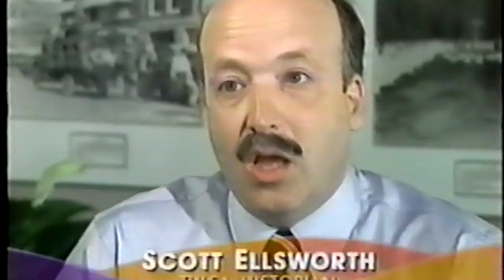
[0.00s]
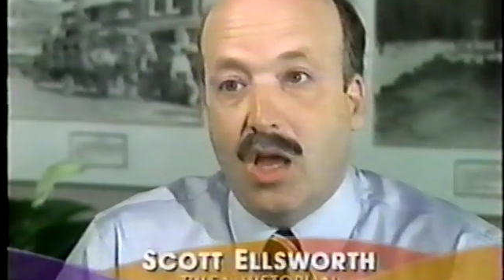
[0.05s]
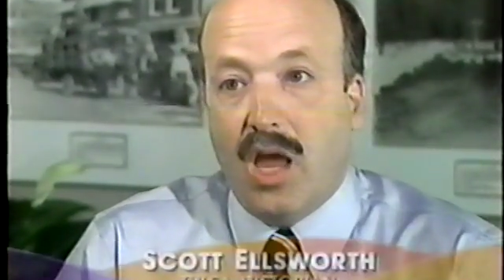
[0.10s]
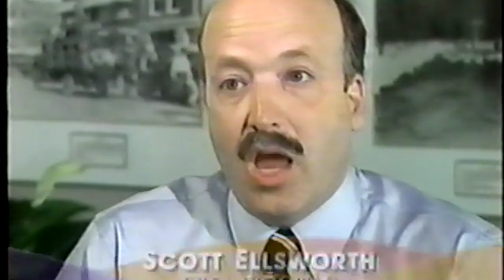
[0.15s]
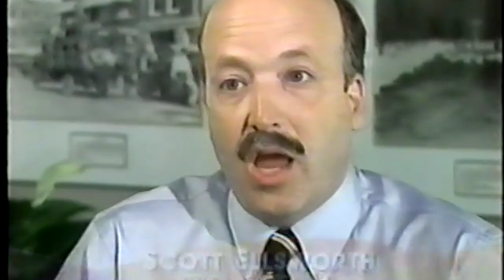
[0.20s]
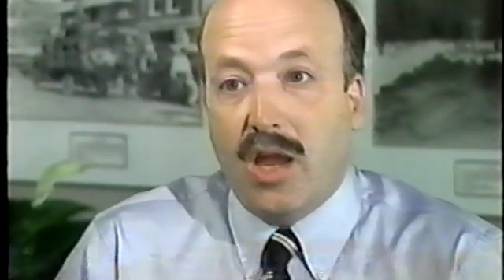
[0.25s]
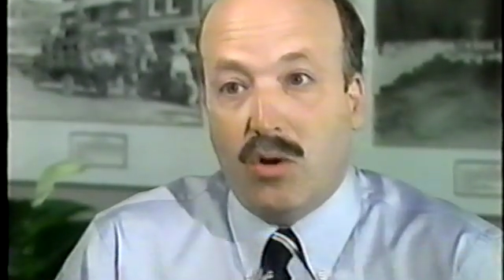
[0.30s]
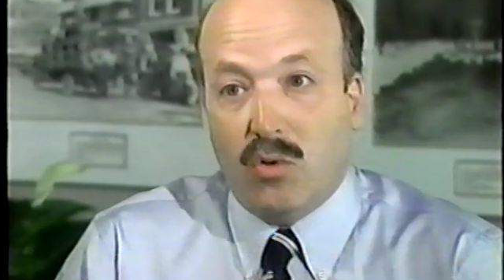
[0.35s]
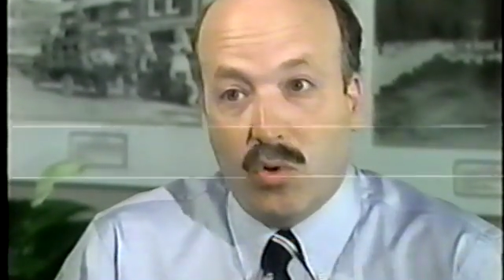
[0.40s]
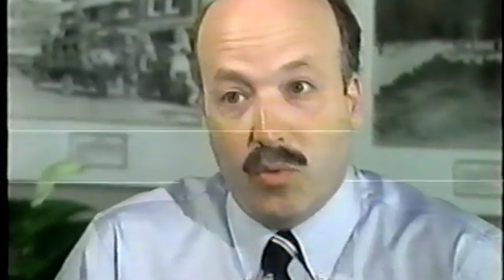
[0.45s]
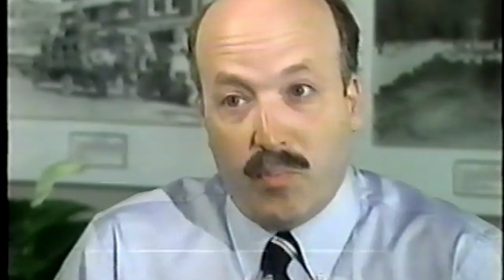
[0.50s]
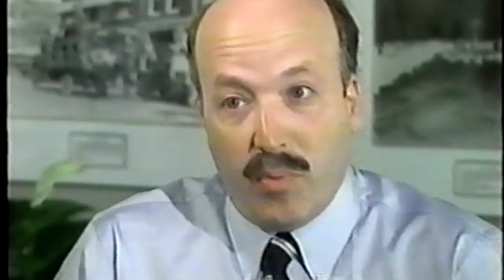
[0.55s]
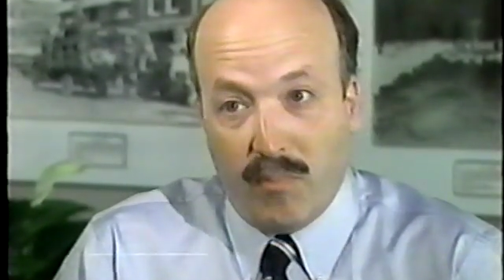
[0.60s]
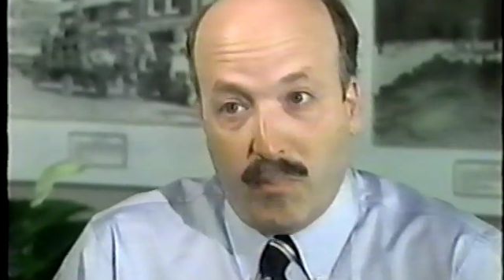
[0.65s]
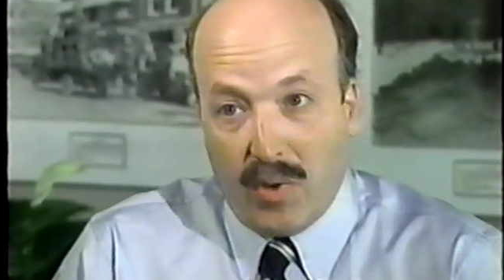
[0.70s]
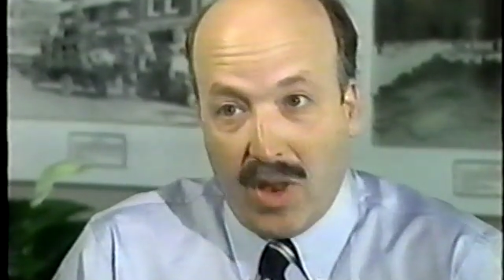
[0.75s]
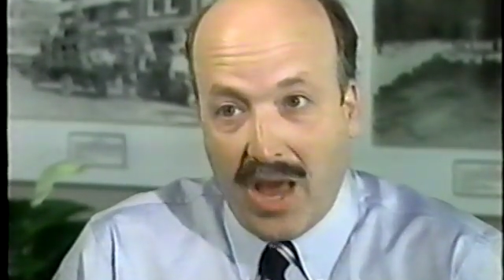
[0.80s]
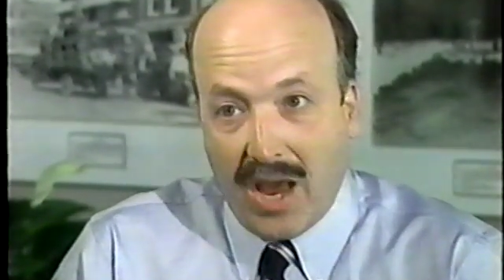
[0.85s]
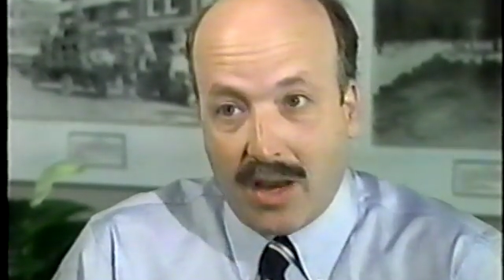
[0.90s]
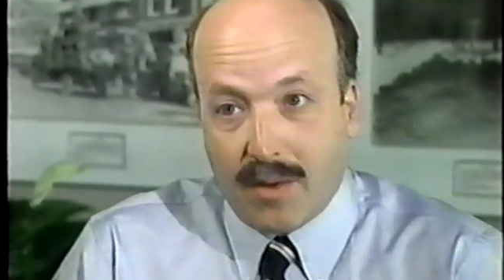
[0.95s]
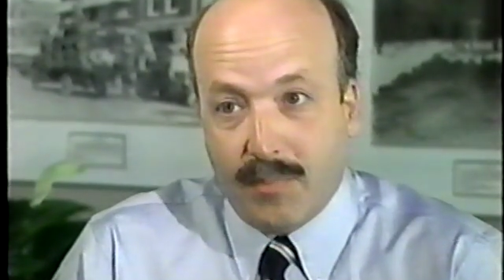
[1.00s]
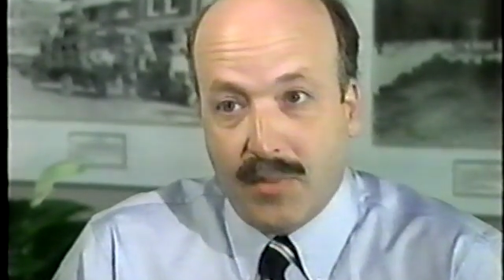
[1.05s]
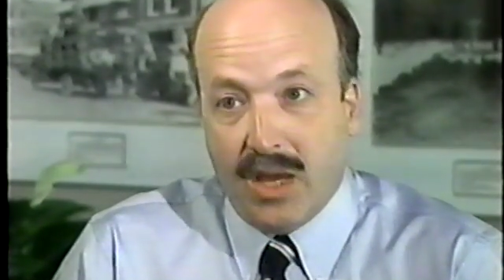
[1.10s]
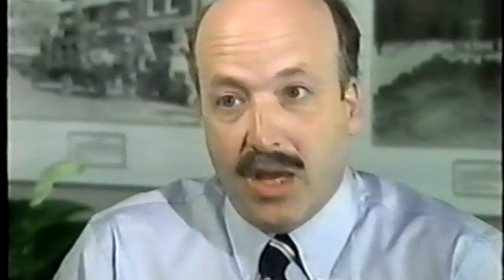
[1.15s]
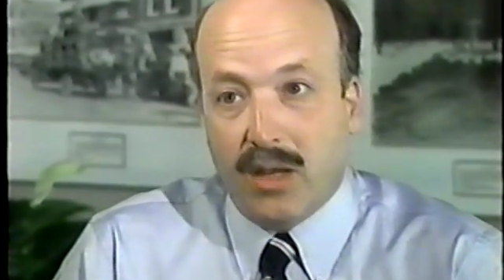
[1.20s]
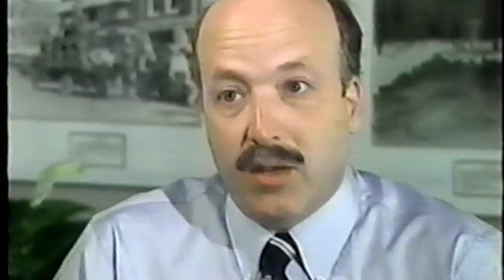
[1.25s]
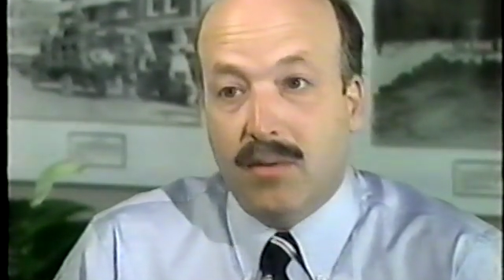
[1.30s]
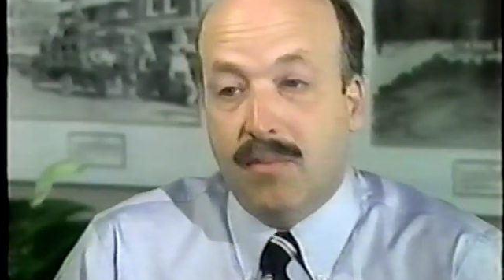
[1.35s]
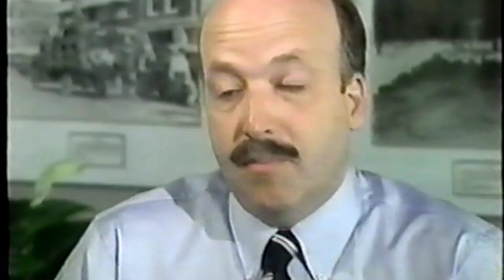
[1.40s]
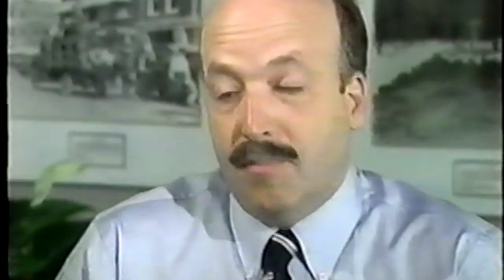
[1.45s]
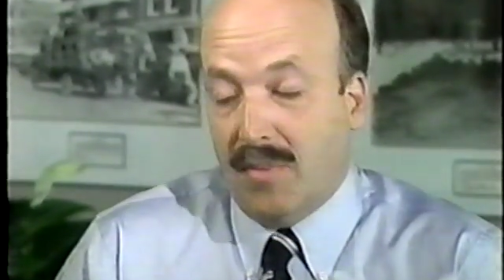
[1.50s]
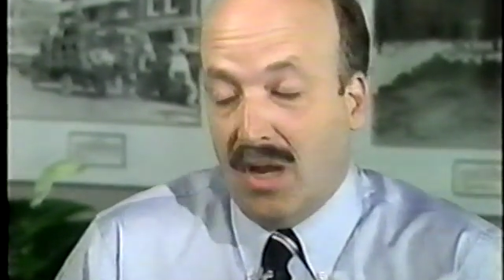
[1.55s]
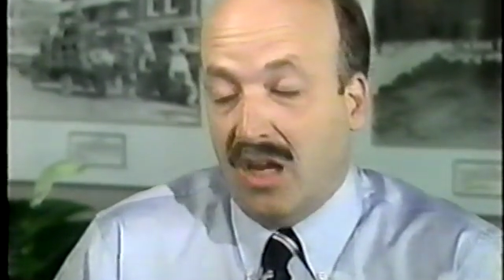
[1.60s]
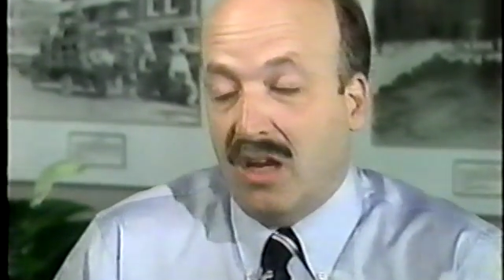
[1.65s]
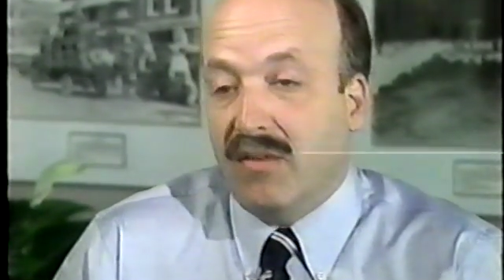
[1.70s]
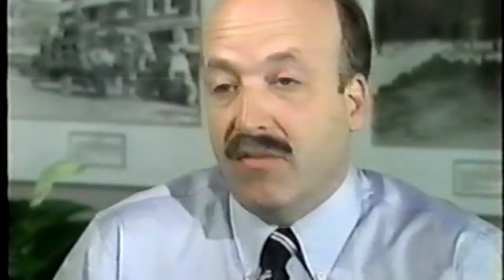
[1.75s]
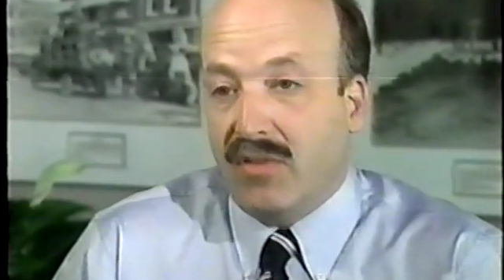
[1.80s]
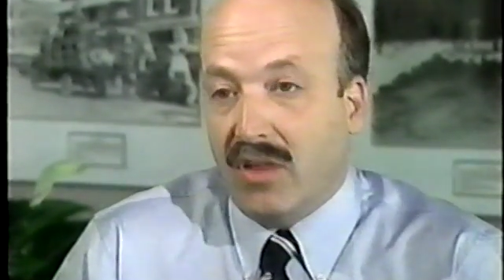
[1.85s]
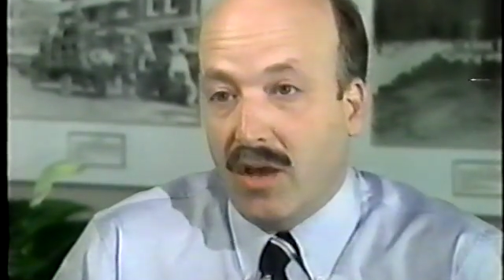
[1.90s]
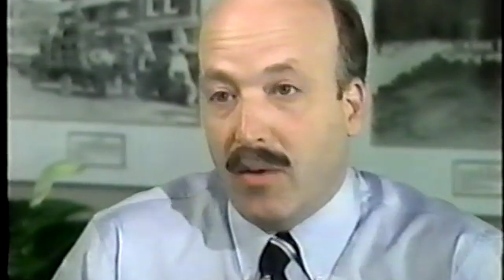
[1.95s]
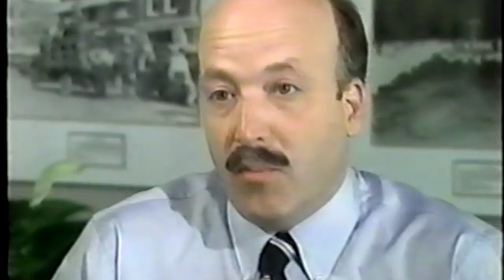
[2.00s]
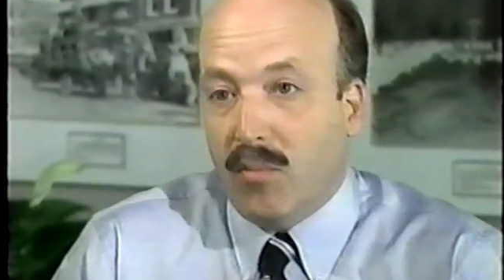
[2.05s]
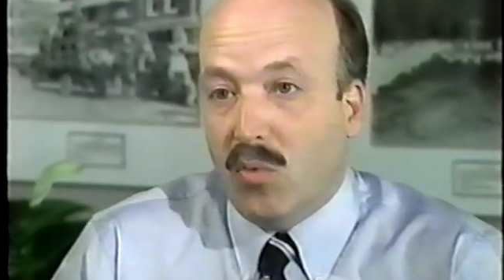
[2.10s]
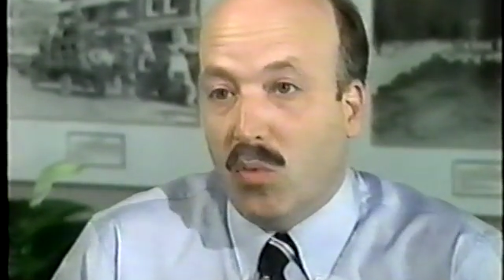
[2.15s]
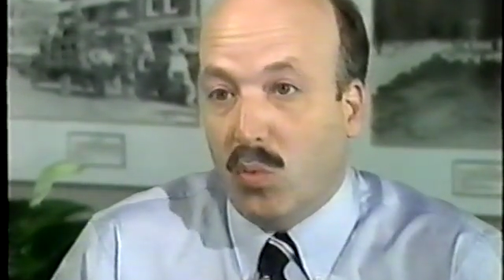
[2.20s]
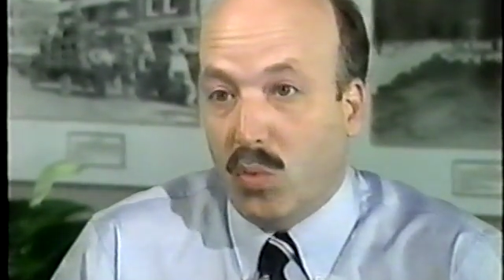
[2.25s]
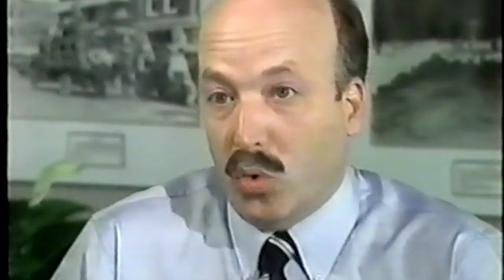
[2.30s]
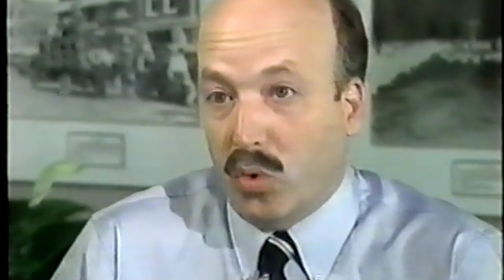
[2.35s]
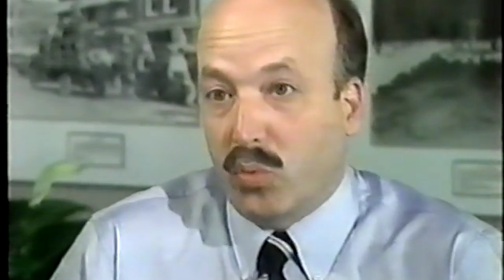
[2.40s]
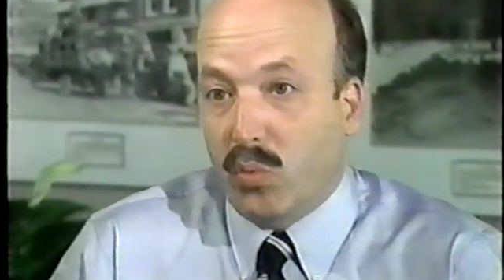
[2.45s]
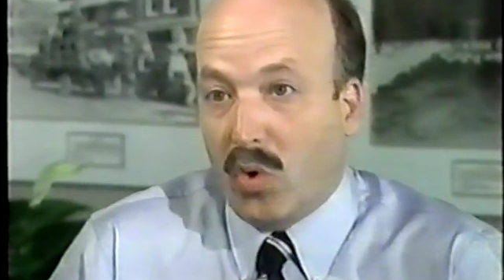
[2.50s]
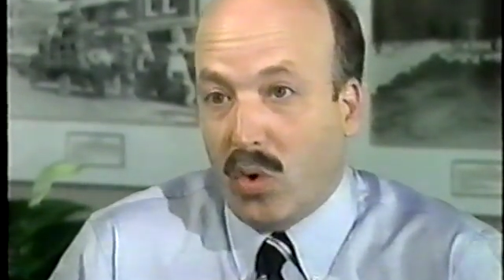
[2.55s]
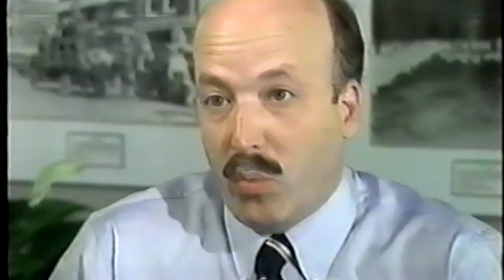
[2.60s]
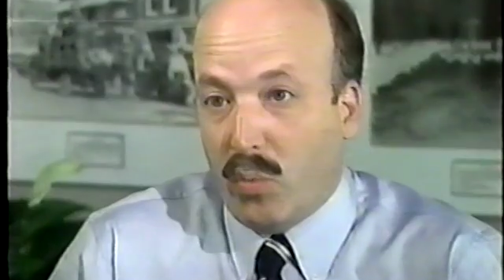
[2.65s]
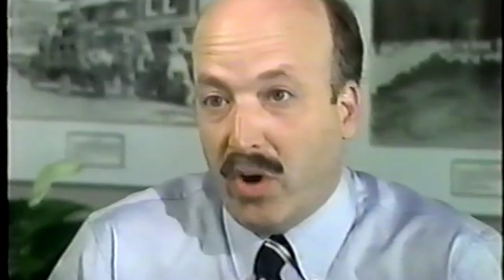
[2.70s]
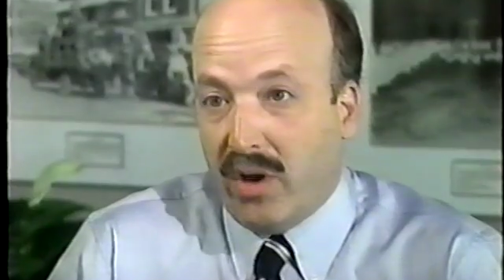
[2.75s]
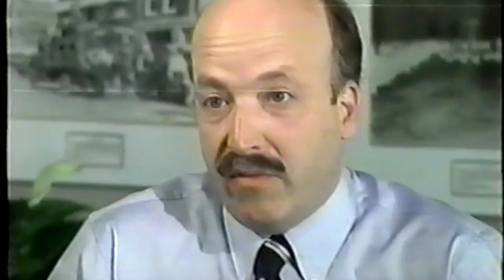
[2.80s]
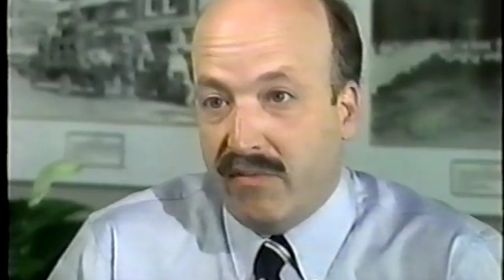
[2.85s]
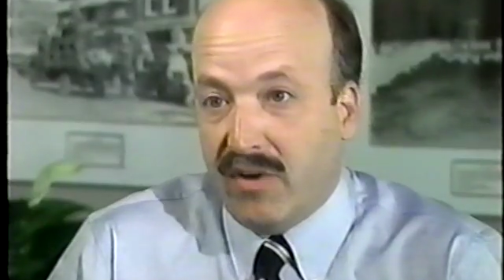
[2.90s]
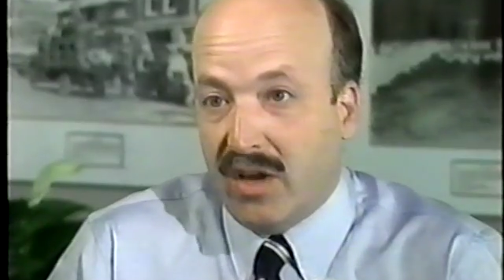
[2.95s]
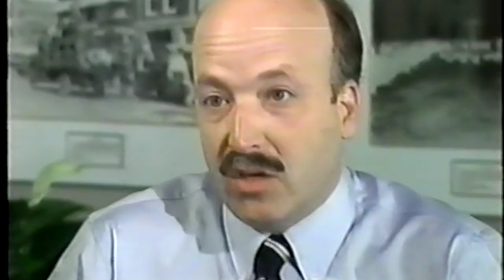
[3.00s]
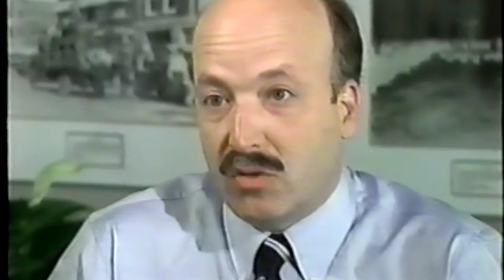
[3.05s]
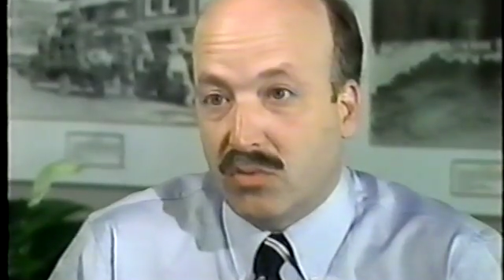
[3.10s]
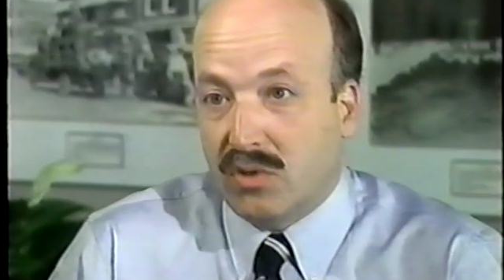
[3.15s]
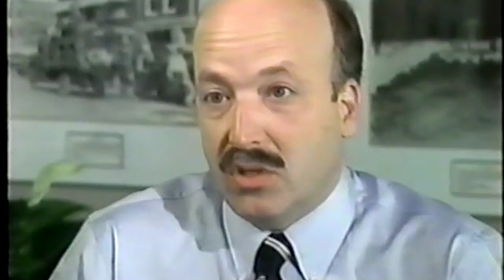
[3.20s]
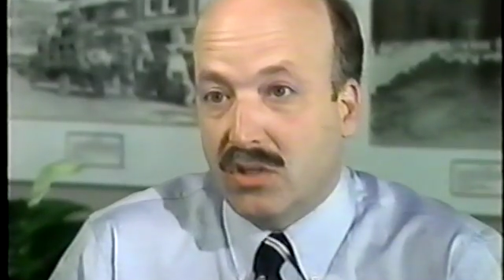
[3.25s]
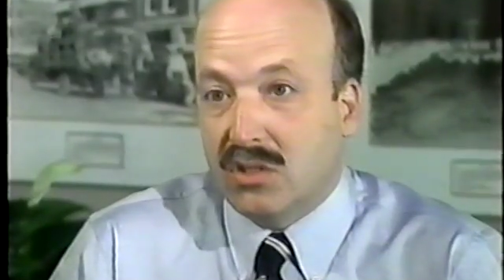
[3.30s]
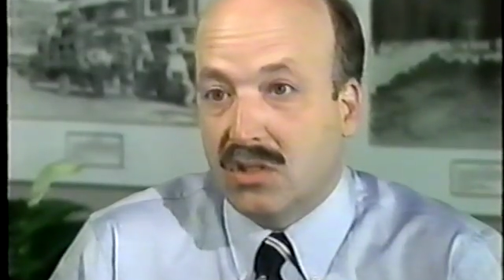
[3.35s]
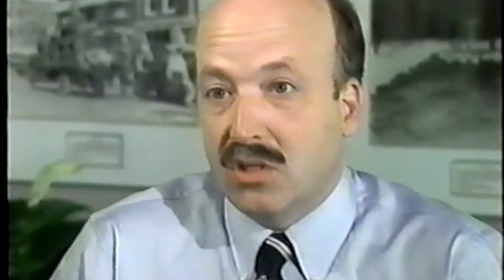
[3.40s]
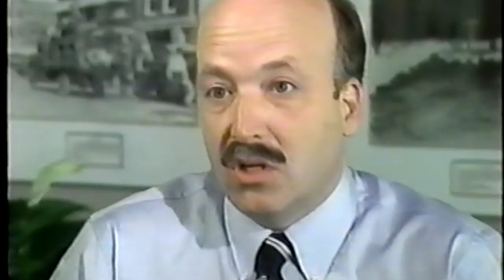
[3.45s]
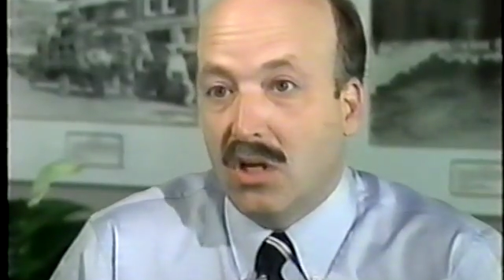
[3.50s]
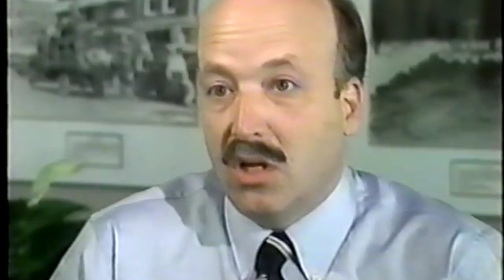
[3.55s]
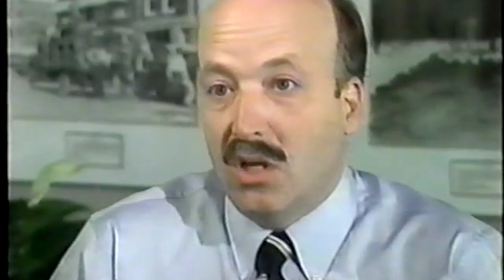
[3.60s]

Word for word: a group of black men, many of them World War I veterans,